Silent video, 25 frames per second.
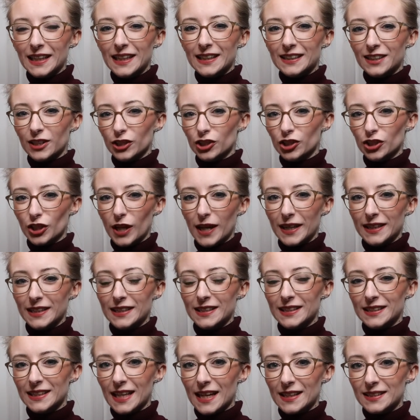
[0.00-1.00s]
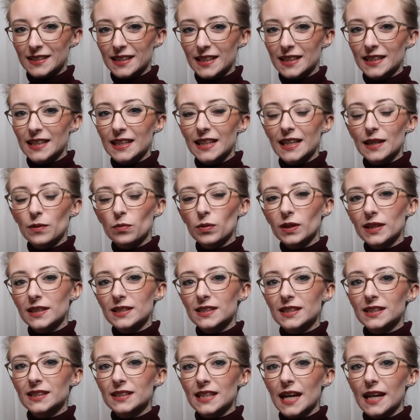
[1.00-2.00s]
and a shiny satin, it will
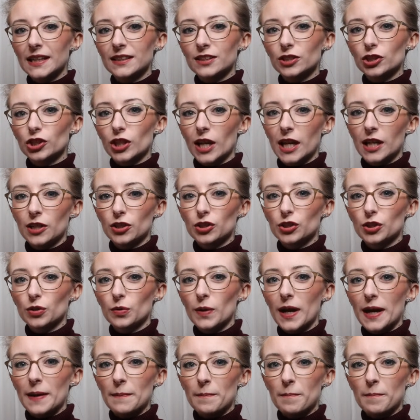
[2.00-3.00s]
instead change to a